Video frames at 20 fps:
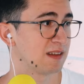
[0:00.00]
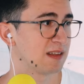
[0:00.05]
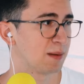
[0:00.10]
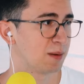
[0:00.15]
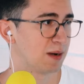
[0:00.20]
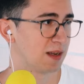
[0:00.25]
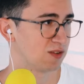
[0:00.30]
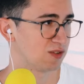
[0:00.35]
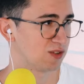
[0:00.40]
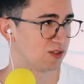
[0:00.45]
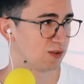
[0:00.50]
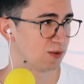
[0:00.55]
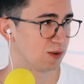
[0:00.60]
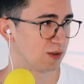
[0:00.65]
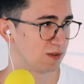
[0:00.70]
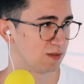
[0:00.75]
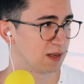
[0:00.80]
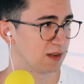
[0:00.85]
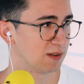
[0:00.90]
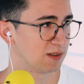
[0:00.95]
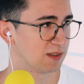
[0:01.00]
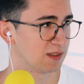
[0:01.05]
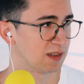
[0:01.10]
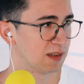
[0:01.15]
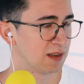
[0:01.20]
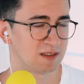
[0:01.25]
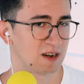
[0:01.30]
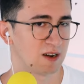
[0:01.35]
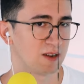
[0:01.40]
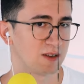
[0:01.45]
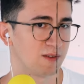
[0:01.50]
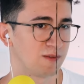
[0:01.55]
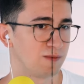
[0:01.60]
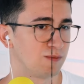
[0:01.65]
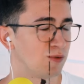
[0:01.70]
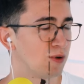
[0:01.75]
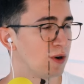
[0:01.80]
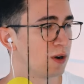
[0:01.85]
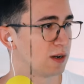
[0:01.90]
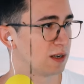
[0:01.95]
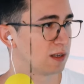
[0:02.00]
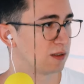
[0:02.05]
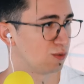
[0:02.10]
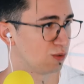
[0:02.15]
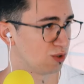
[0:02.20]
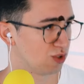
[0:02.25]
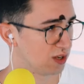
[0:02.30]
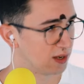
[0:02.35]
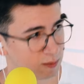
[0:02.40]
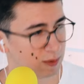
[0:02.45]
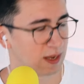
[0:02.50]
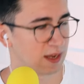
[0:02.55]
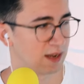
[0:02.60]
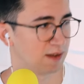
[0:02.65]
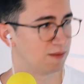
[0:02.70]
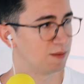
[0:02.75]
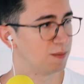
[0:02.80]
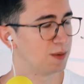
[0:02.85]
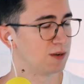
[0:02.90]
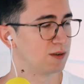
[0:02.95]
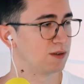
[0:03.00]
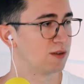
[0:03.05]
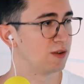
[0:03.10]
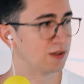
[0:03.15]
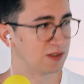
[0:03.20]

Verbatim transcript: It's a double-edged sword because there's a lot of wrong intuition that we have about